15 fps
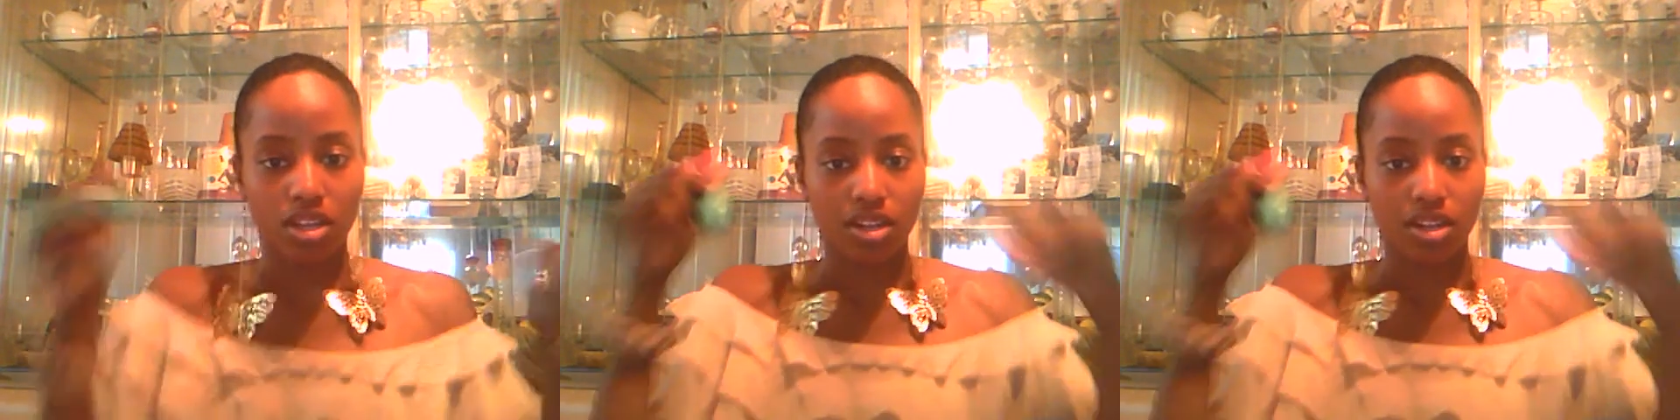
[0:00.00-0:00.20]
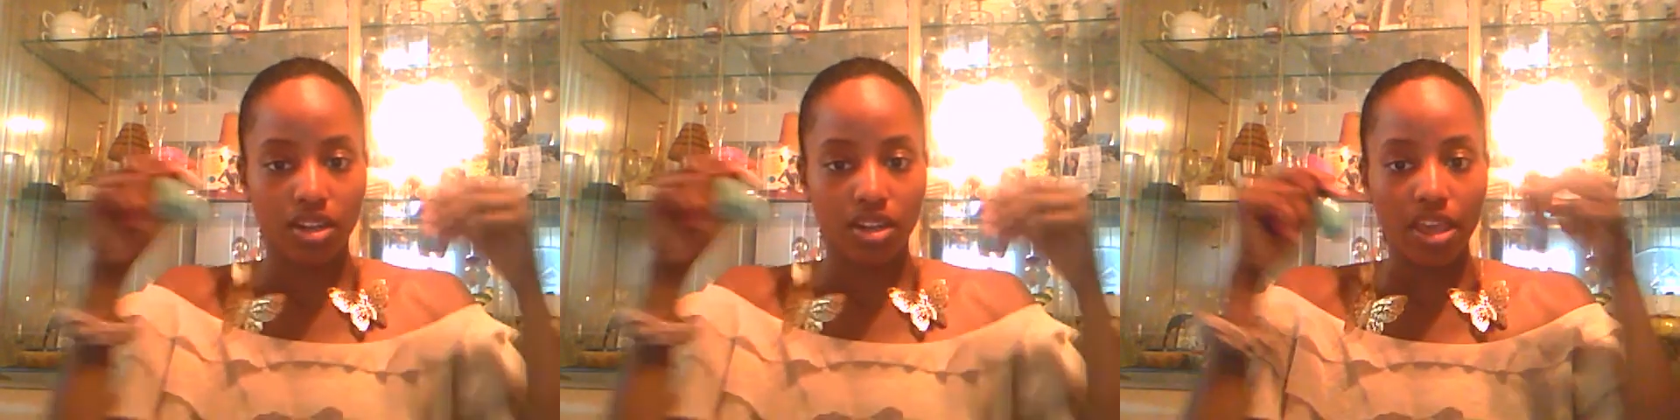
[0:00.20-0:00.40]

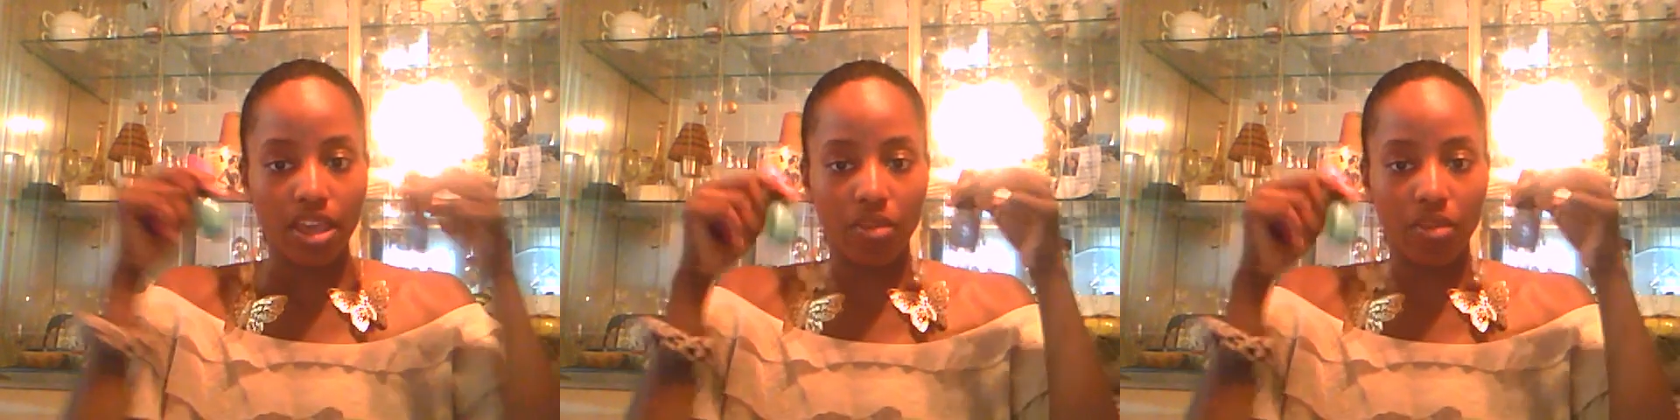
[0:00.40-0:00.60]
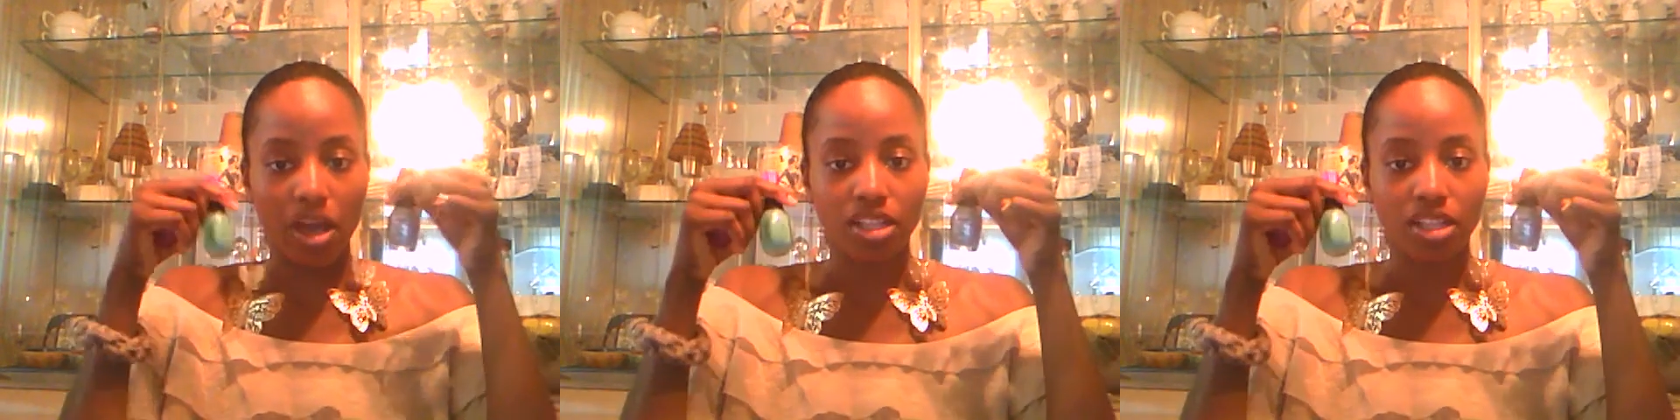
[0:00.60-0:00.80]
nail
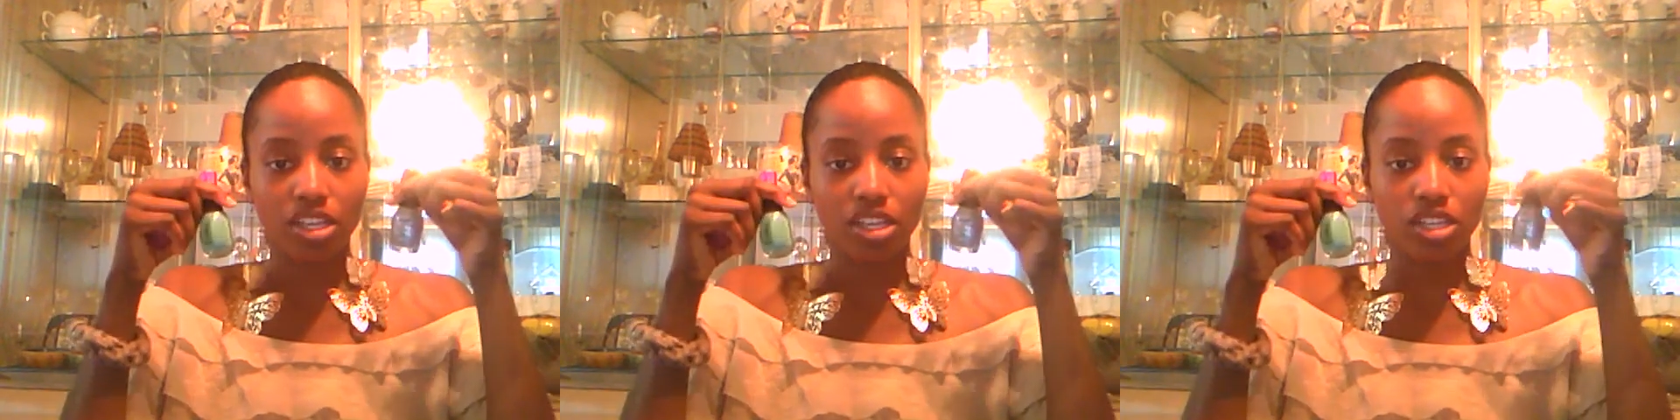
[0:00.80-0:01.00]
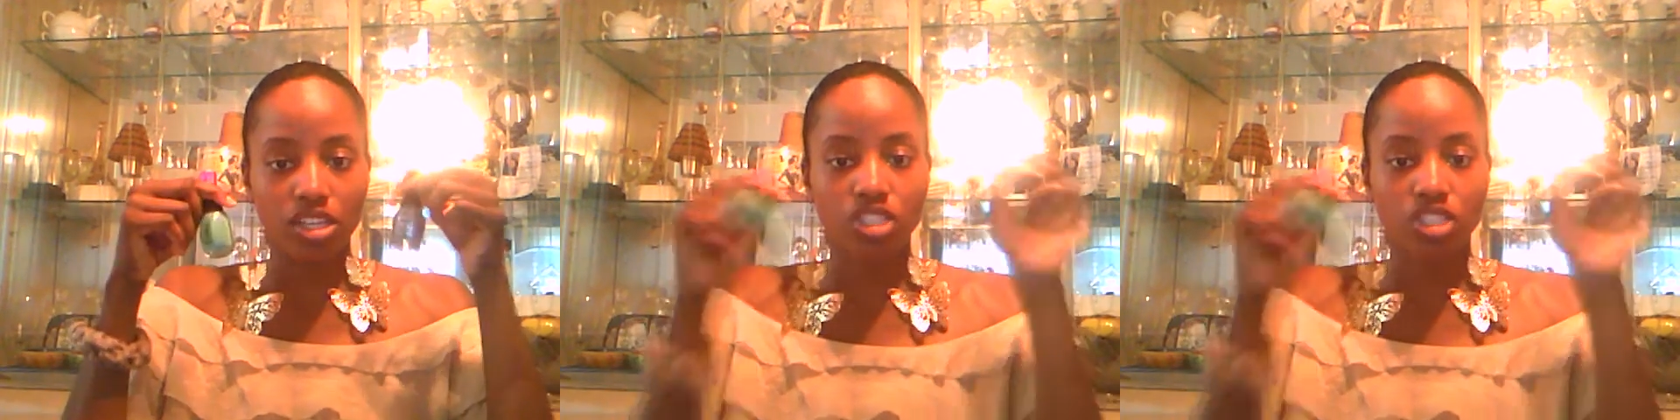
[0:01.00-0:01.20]

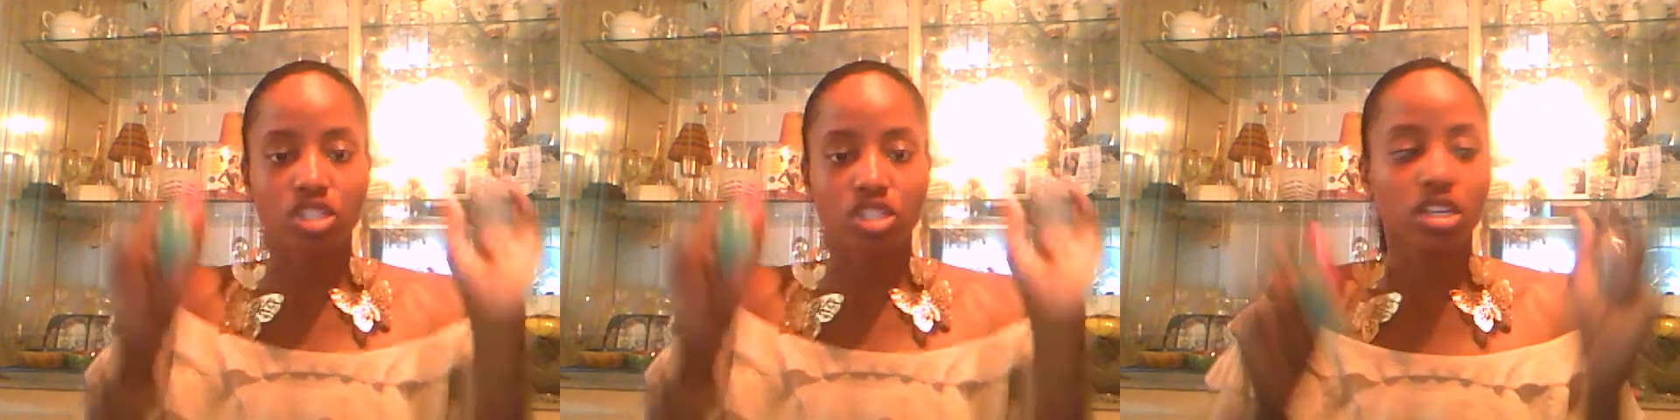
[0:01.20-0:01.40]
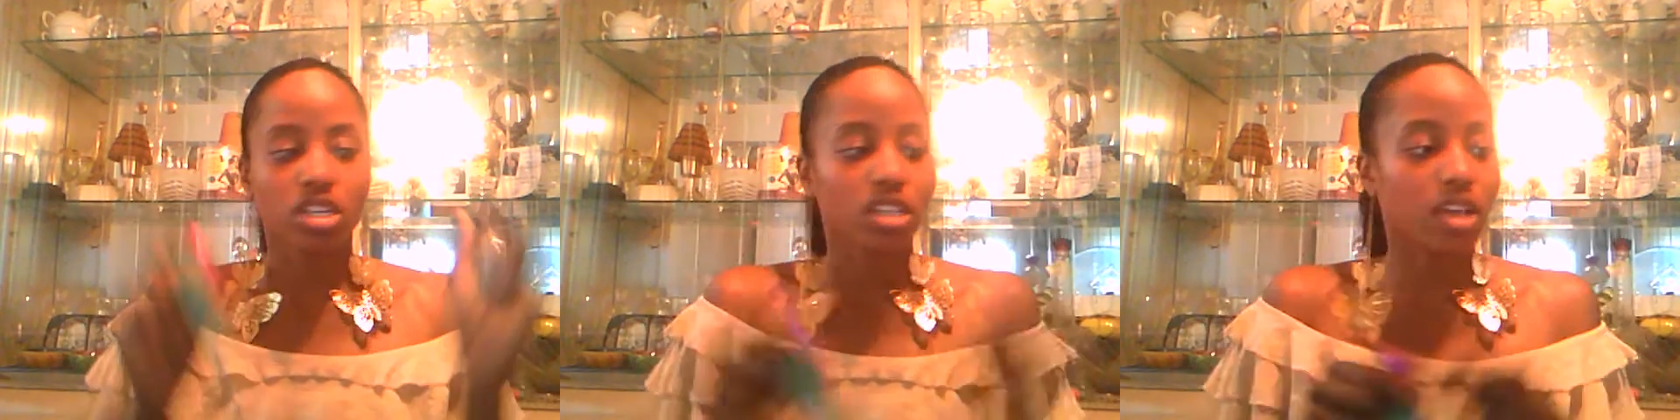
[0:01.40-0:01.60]
polish
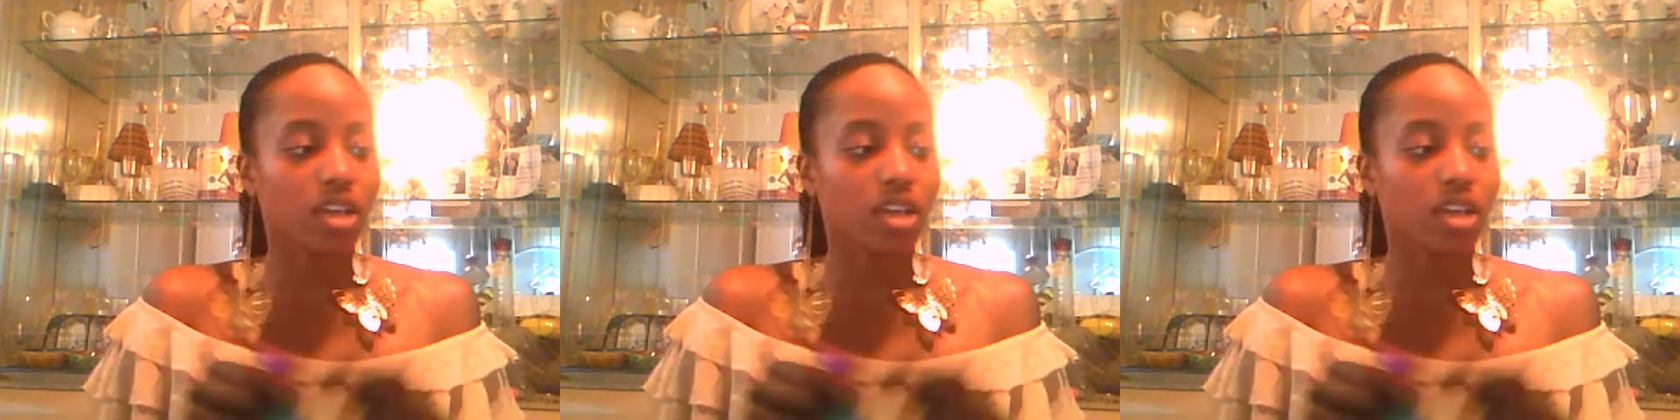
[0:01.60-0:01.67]
that I